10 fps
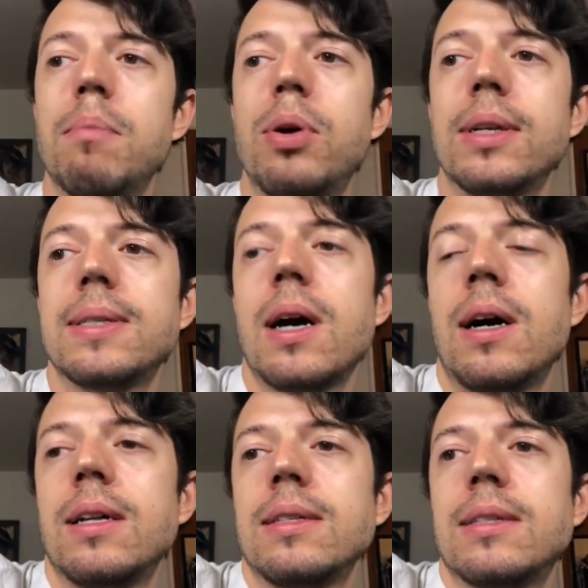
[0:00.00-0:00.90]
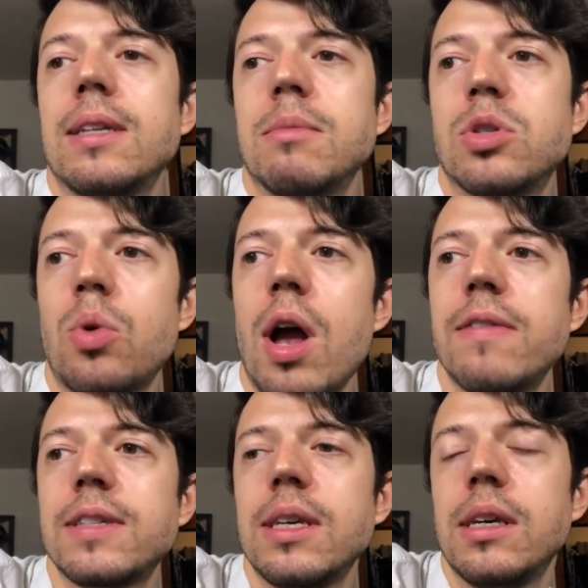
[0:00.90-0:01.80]
put on some
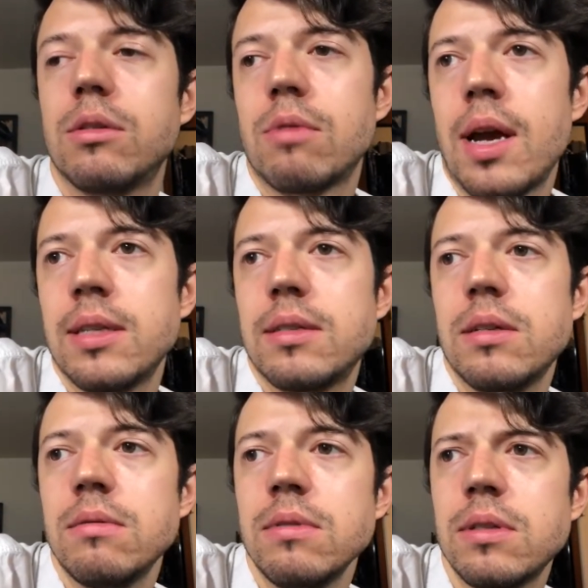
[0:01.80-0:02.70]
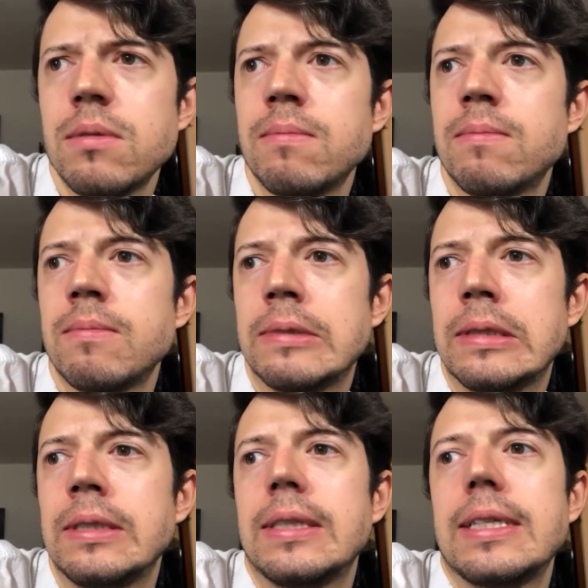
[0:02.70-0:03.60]
Swarovski rhinestones.
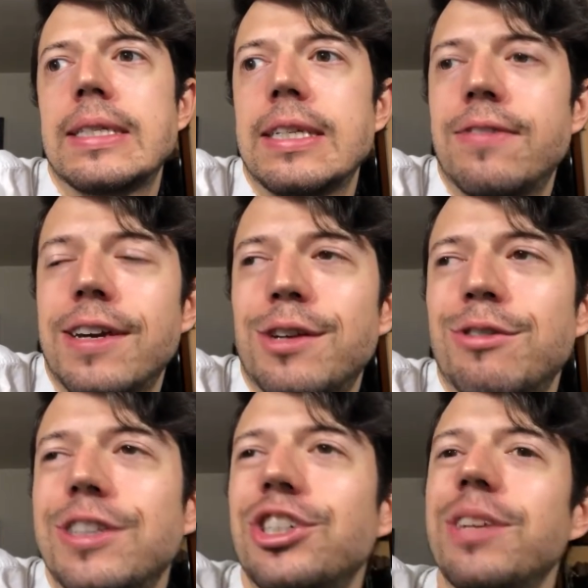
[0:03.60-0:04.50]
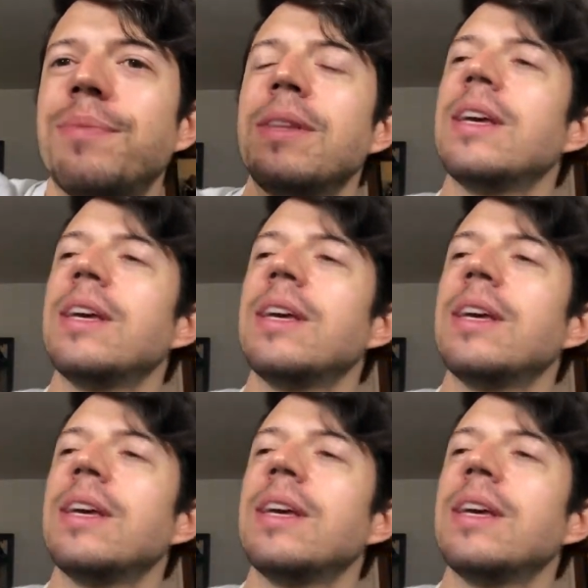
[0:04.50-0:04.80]
Let's see if I can reach it.